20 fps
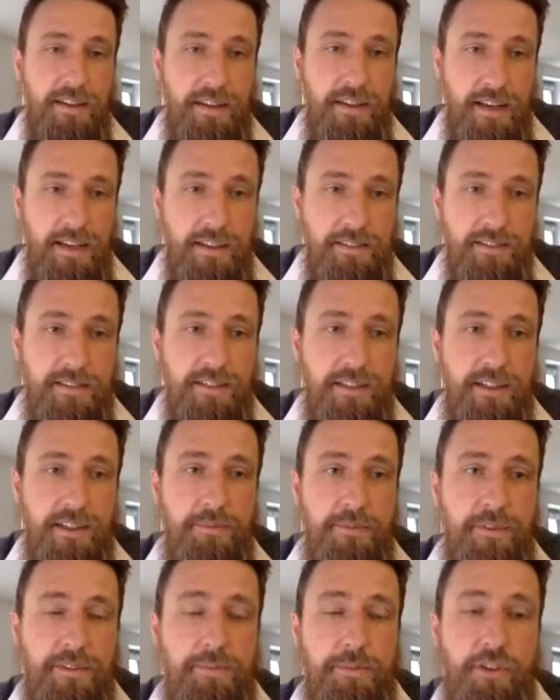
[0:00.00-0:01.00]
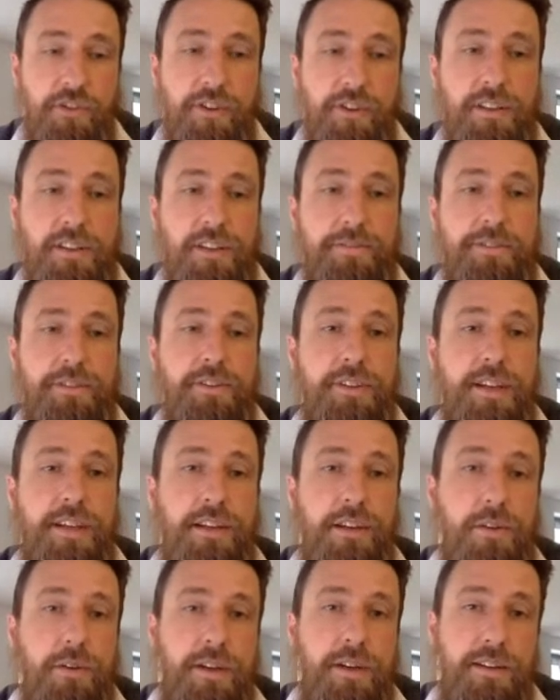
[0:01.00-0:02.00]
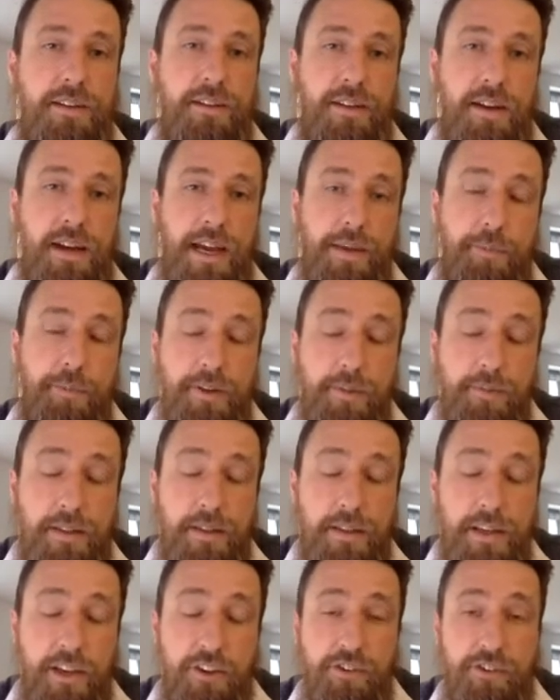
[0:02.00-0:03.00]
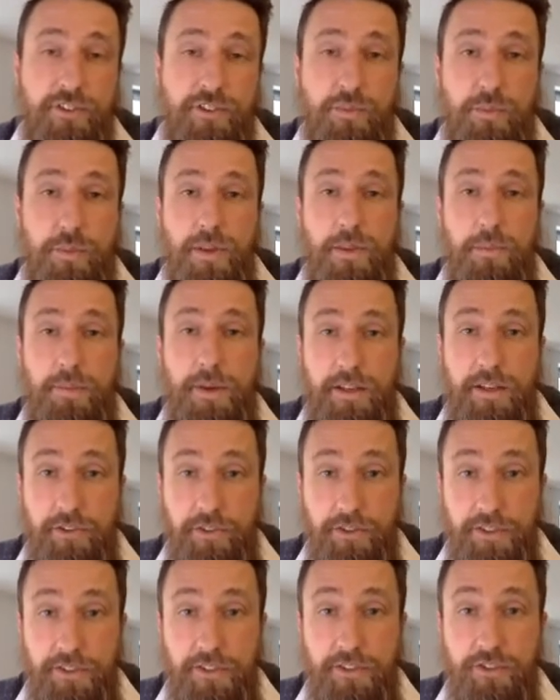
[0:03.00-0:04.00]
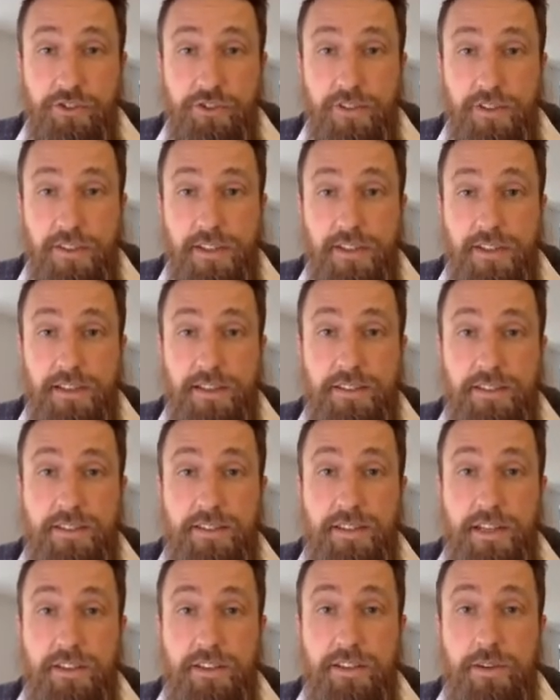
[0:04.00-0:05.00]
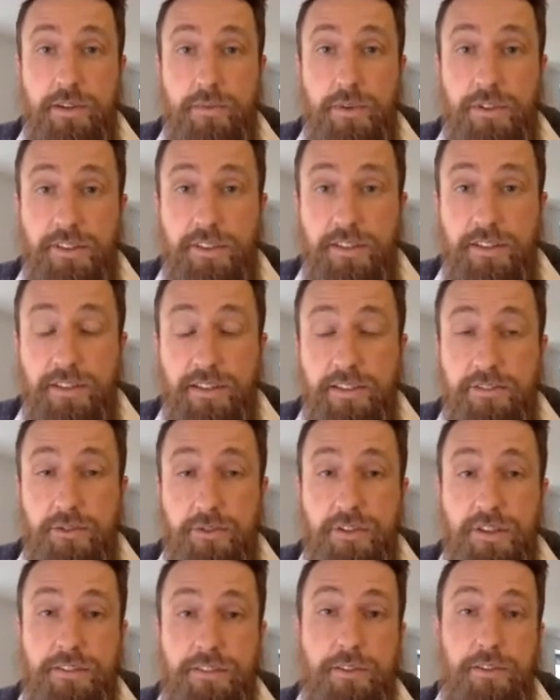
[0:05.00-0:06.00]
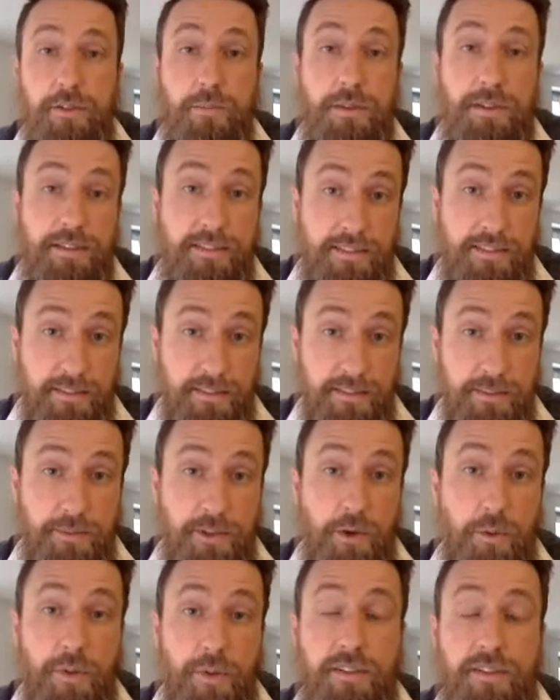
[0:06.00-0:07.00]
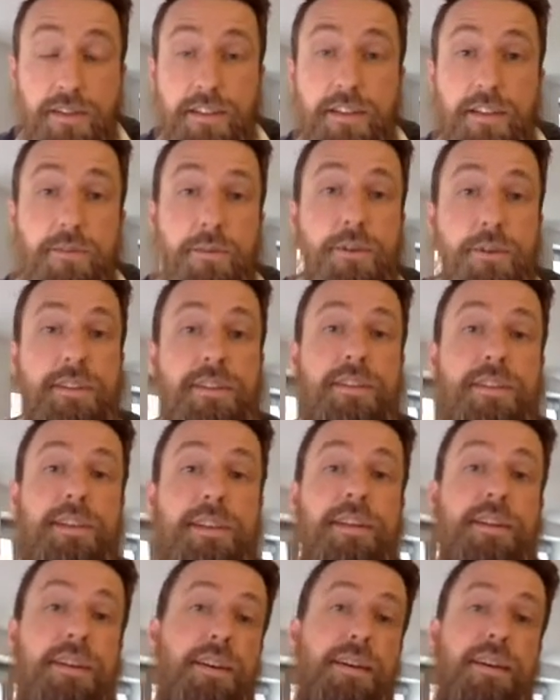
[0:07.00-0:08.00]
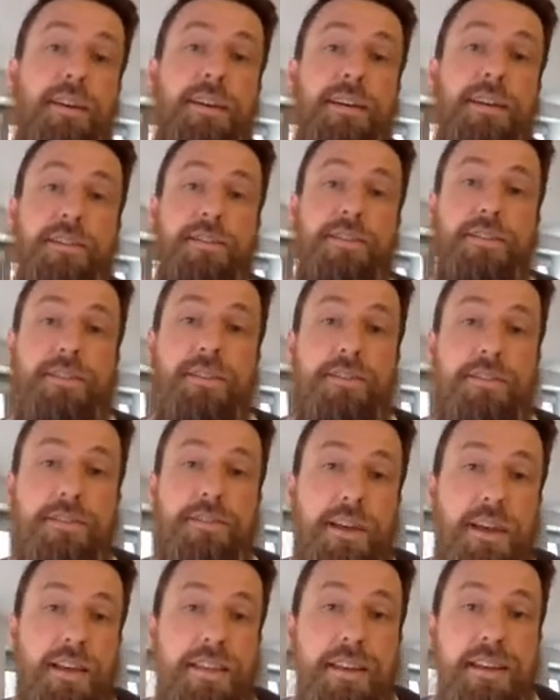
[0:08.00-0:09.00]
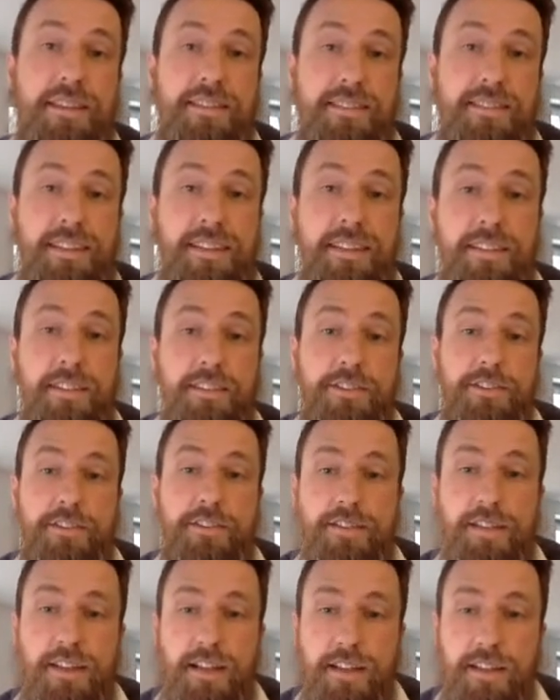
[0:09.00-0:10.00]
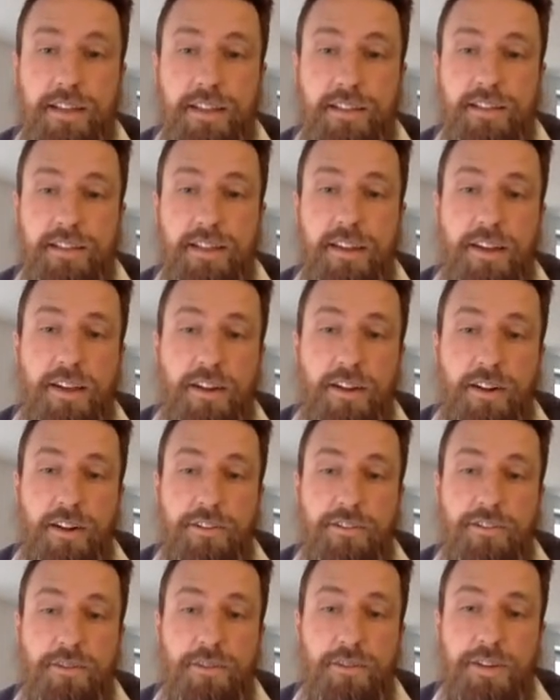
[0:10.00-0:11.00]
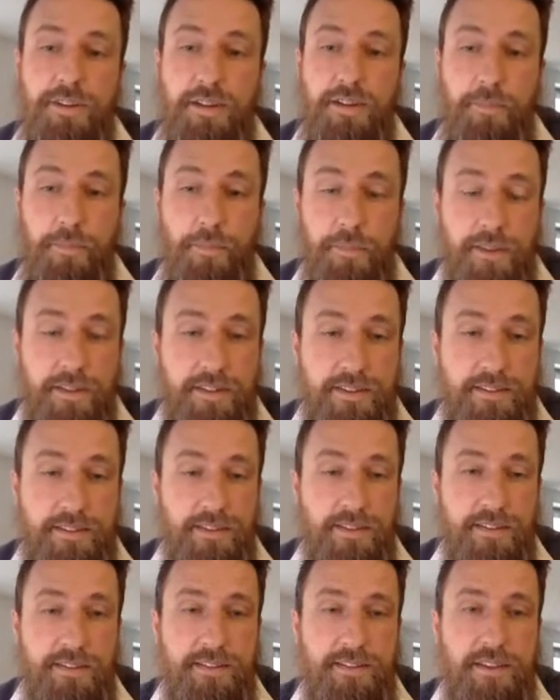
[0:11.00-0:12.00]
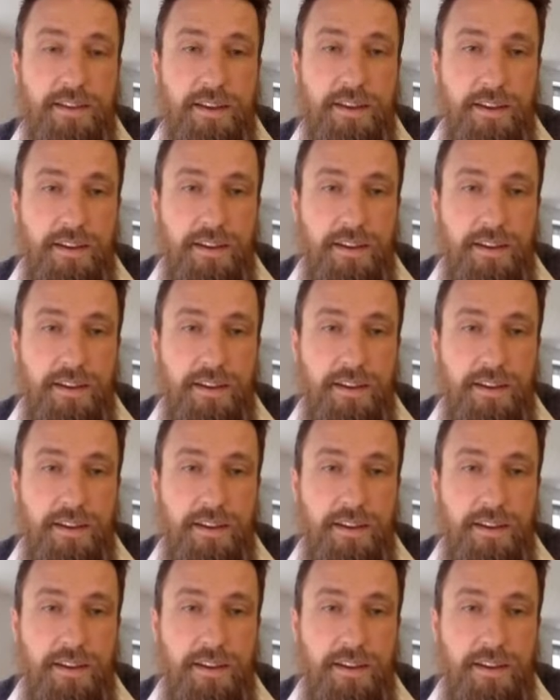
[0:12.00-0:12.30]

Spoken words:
nice, especially if you take a look at hybrid applications where the battery usually has a 10-year warranty. So you have a complete system now with 10-year warranty. So I think it's easier to sell, and also it's